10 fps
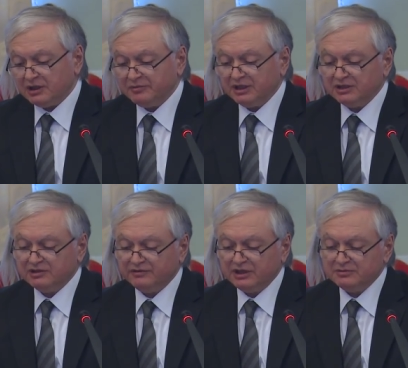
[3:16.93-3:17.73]
Armenia
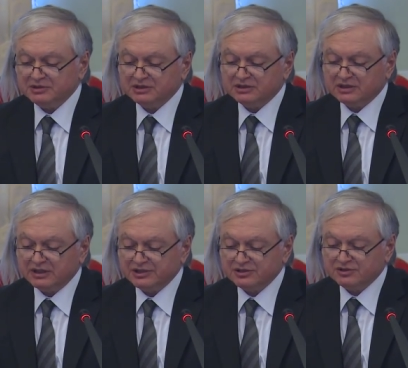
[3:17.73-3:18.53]
develops its
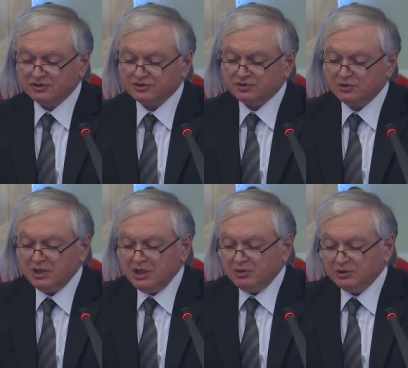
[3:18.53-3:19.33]
relations also
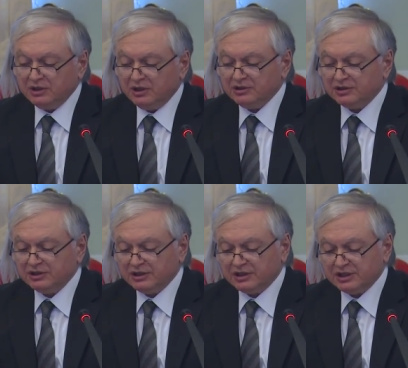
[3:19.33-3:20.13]
with other
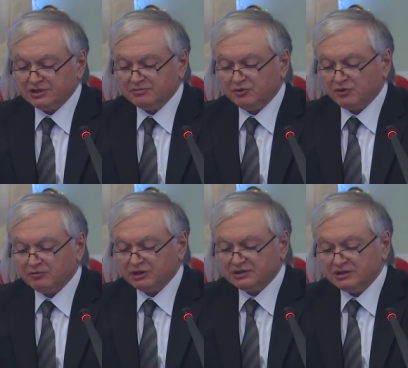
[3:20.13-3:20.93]
integration
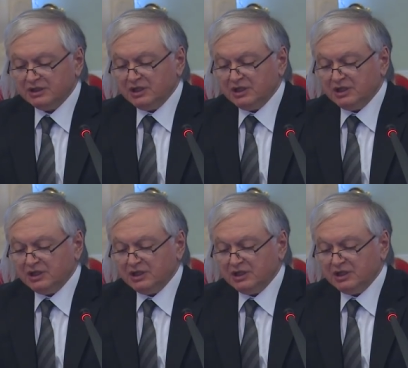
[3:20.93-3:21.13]
formats.